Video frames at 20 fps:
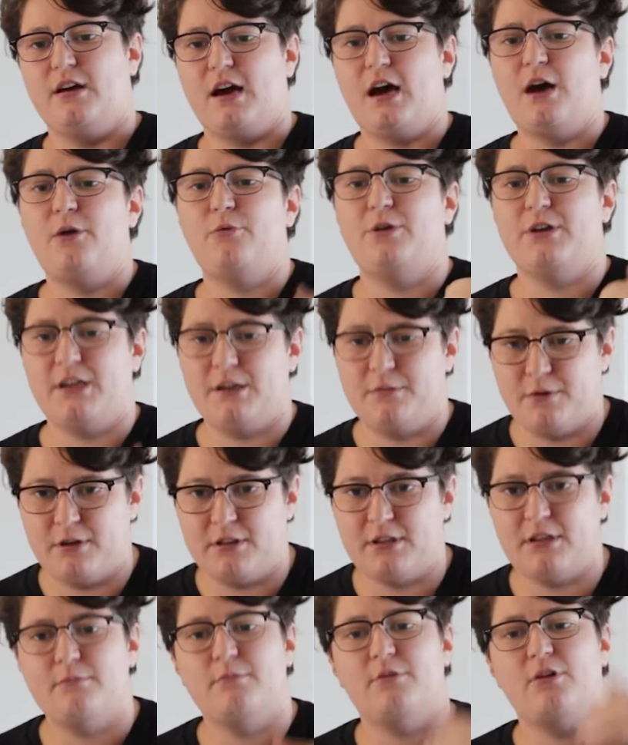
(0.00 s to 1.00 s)
I would
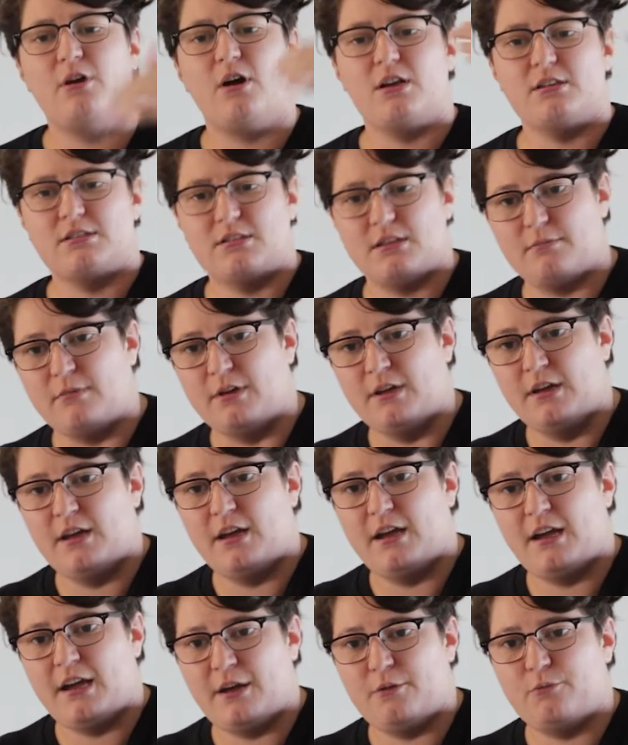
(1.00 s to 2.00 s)
email them and ask them,
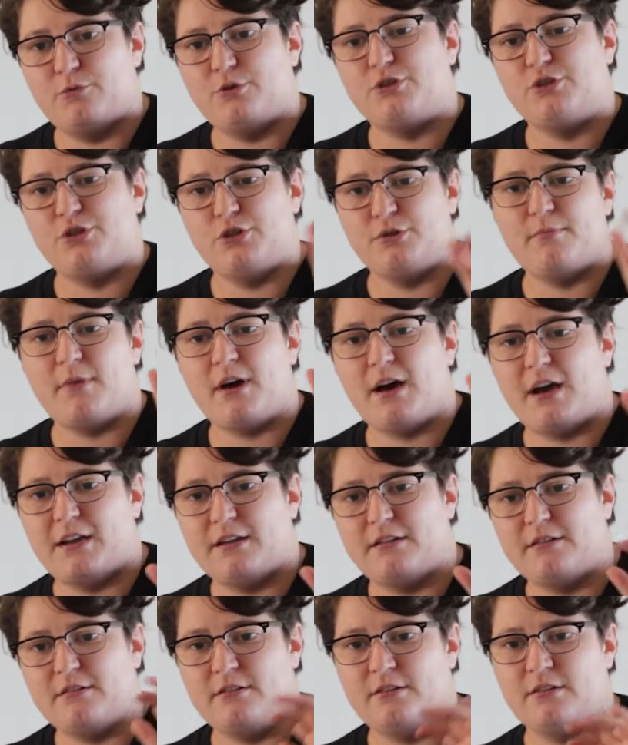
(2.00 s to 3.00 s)
hey, would you
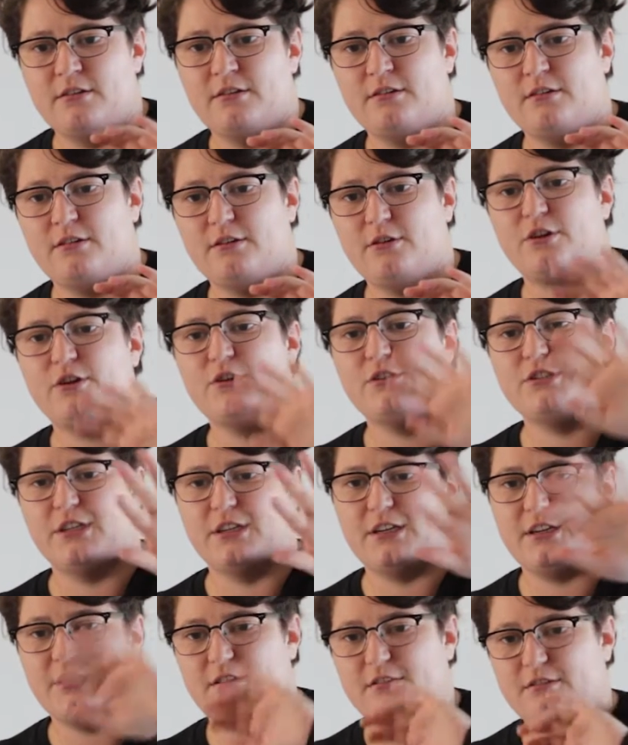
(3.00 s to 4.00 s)
mind, go
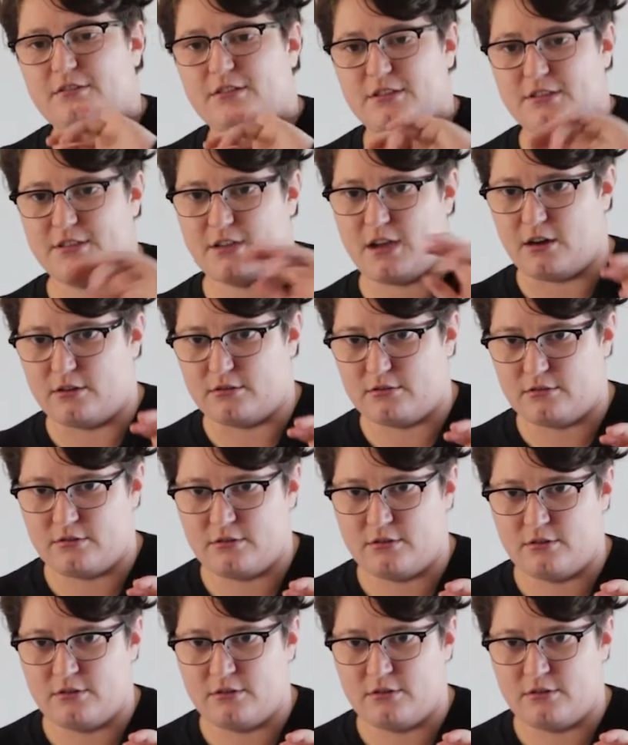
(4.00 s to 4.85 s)
checking this out?